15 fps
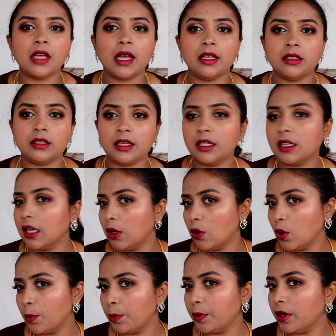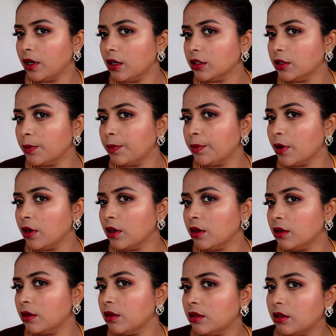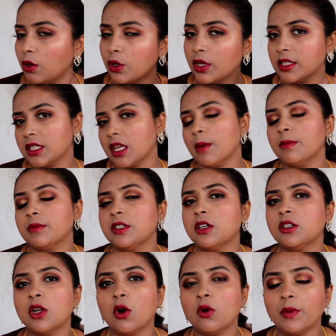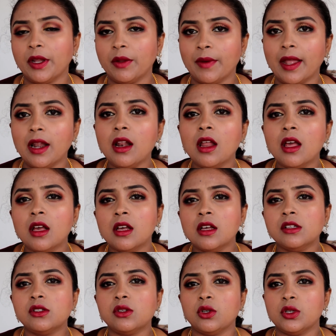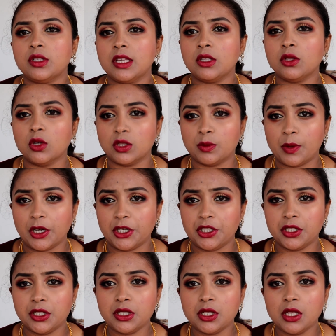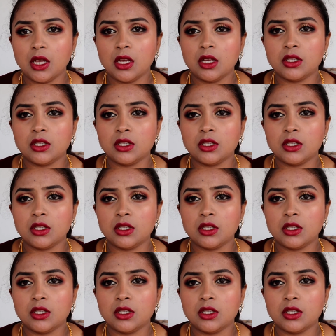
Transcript: I hope the look has turned out very well, so using those brushes.